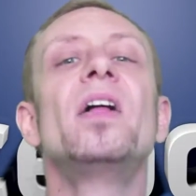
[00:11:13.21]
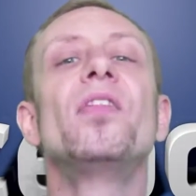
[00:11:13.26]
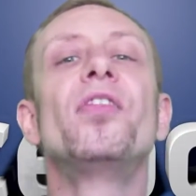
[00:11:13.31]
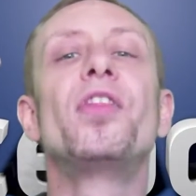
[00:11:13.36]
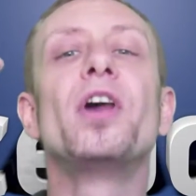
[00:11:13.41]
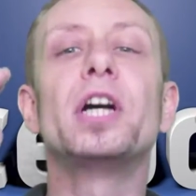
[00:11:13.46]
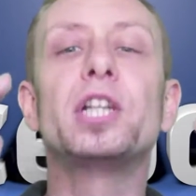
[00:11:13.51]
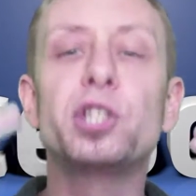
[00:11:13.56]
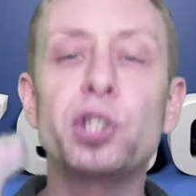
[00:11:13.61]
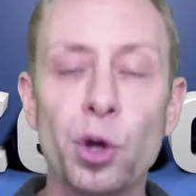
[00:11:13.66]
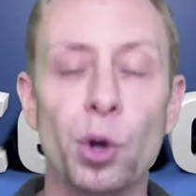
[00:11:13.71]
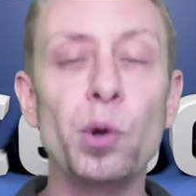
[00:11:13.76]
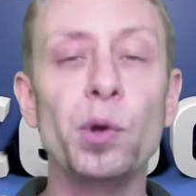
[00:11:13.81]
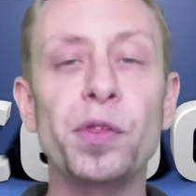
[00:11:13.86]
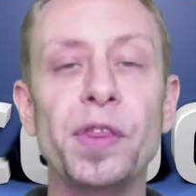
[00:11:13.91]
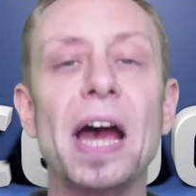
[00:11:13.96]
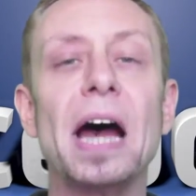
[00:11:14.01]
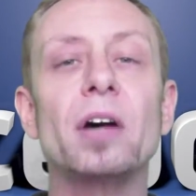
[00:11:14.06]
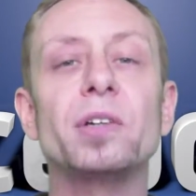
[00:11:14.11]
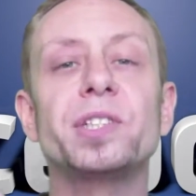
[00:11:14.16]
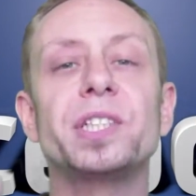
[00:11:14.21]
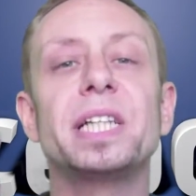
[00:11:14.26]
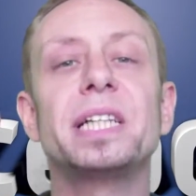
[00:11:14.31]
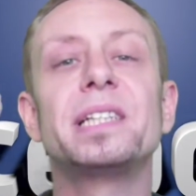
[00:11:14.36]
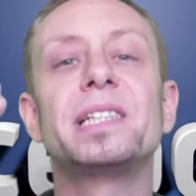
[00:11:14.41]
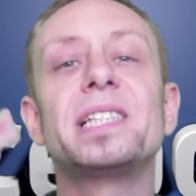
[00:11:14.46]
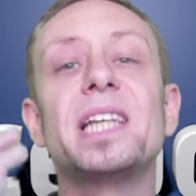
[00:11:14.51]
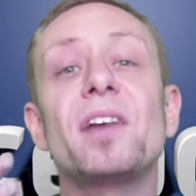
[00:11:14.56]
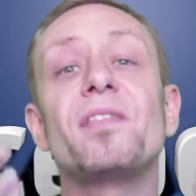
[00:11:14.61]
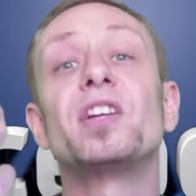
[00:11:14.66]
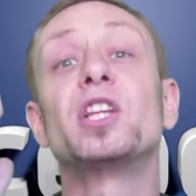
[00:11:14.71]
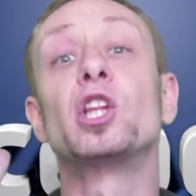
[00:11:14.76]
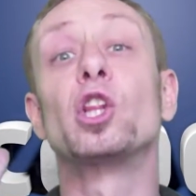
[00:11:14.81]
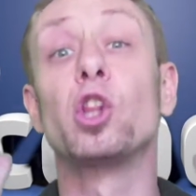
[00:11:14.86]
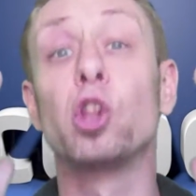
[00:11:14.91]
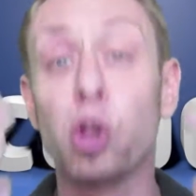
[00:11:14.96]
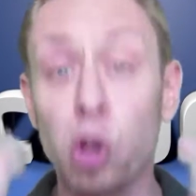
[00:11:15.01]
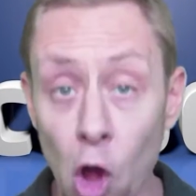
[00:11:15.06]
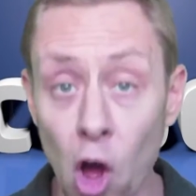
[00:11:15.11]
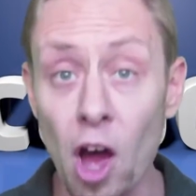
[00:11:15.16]
The
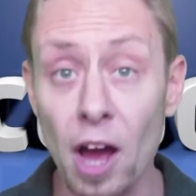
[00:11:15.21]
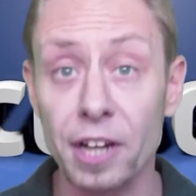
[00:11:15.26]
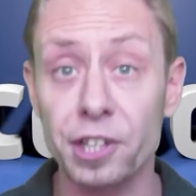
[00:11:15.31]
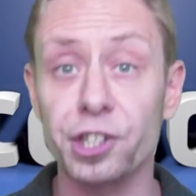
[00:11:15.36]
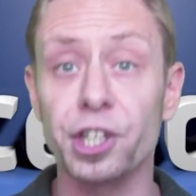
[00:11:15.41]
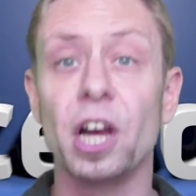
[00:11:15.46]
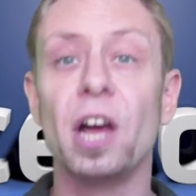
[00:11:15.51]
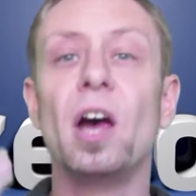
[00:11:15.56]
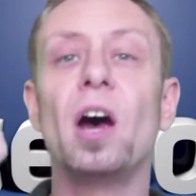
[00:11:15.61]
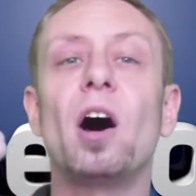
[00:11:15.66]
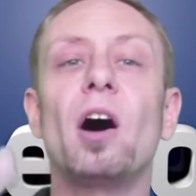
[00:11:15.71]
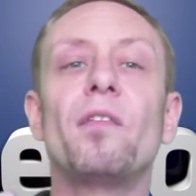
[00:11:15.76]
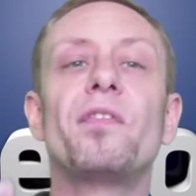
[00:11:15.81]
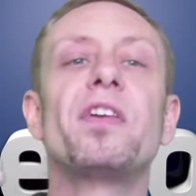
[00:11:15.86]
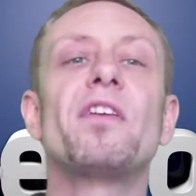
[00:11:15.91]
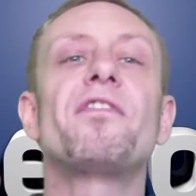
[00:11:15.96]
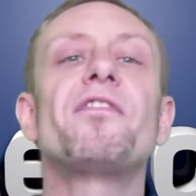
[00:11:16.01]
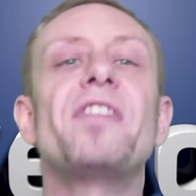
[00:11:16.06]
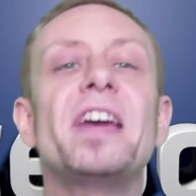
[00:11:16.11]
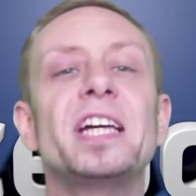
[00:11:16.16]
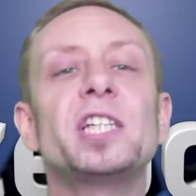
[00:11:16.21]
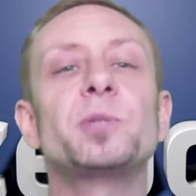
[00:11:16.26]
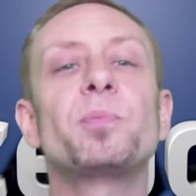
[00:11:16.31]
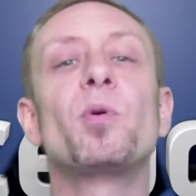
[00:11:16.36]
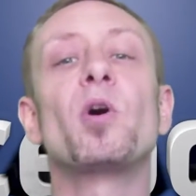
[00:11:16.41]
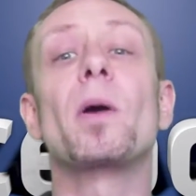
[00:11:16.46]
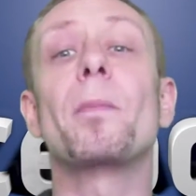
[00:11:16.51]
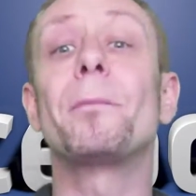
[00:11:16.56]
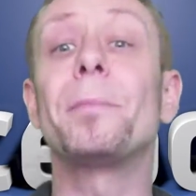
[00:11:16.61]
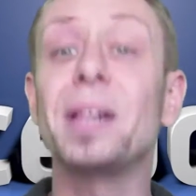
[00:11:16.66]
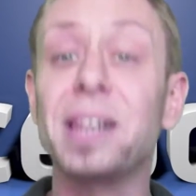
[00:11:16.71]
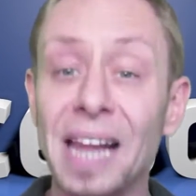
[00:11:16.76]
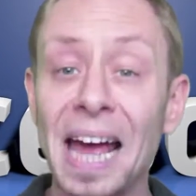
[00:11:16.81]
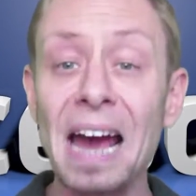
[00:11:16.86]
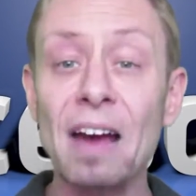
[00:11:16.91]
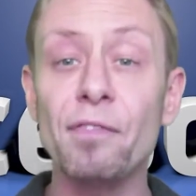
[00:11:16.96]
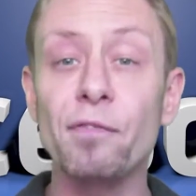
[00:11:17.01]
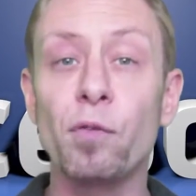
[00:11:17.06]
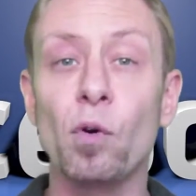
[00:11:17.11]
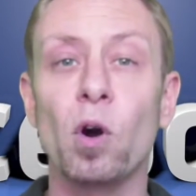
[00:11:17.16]
2007 launch of the Facebook
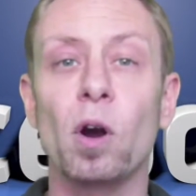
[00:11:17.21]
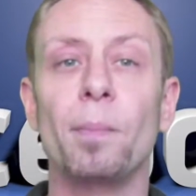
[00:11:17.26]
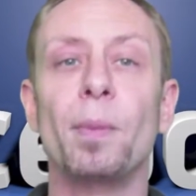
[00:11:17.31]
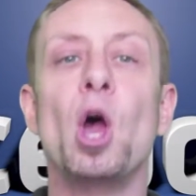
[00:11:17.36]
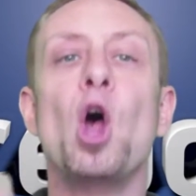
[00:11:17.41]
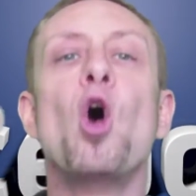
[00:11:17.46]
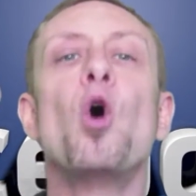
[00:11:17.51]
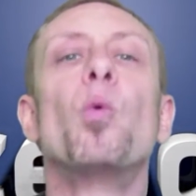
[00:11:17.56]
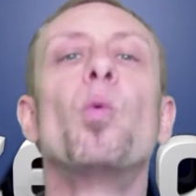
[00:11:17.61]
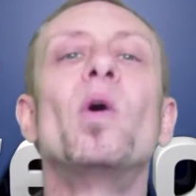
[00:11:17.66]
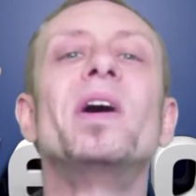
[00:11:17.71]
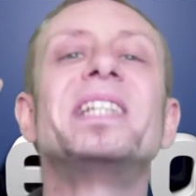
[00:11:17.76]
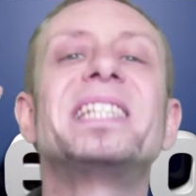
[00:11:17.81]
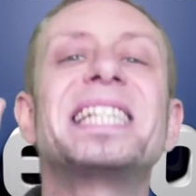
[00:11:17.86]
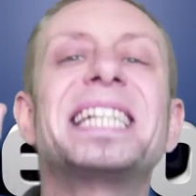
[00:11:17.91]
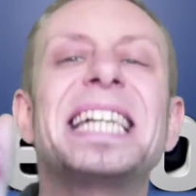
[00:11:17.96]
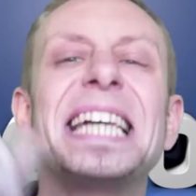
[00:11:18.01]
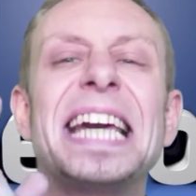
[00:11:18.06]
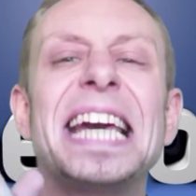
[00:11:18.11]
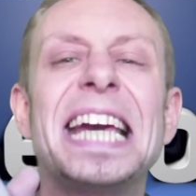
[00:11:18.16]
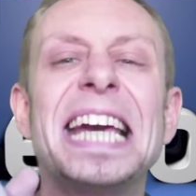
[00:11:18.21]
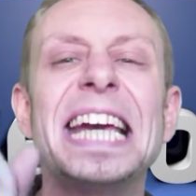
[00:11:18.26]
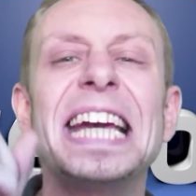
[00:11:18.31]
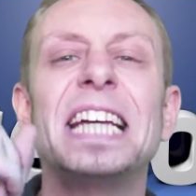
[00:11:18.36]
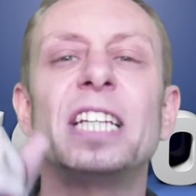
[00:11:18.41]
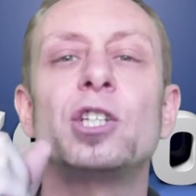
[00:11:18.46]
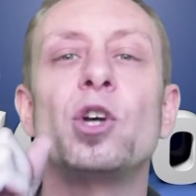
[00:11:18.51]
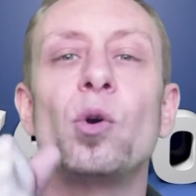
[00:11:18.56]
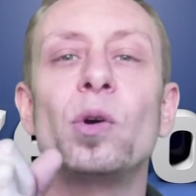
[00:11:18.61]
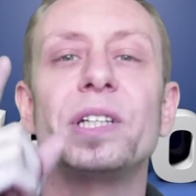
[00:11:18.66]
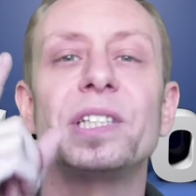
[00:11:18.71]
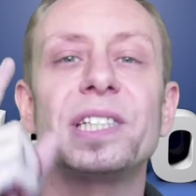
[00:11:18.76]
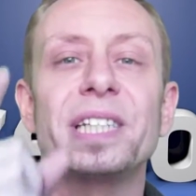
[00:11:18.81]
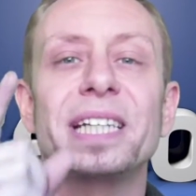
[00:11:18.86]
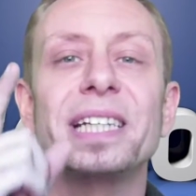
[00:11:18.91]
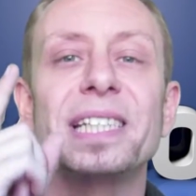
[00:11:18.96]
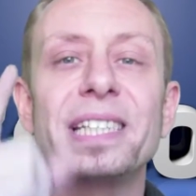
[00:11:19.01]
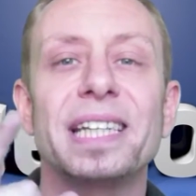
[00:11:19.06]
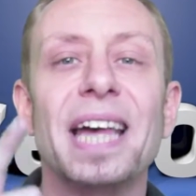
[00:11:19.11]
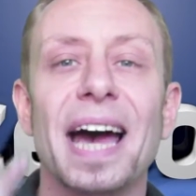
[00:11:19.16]
platform was key to its
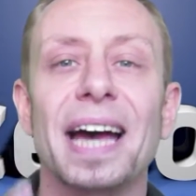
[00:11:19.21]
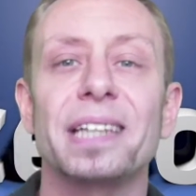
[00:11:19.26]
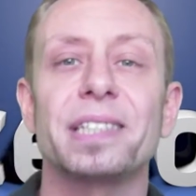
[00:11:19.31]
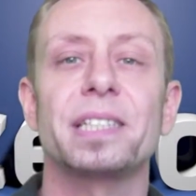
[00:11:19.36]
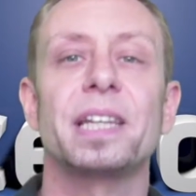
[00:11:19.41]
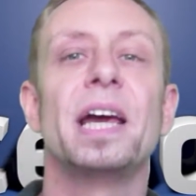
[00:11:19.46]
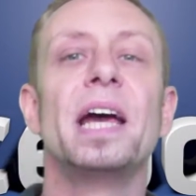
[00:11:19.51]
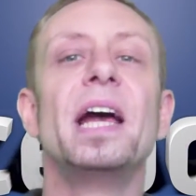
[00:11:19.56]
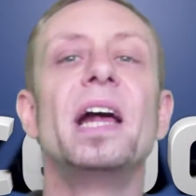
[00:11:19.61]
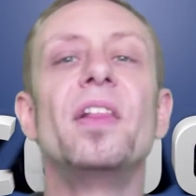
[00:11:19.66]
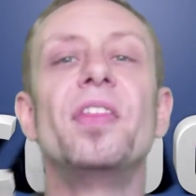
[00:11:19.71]
success.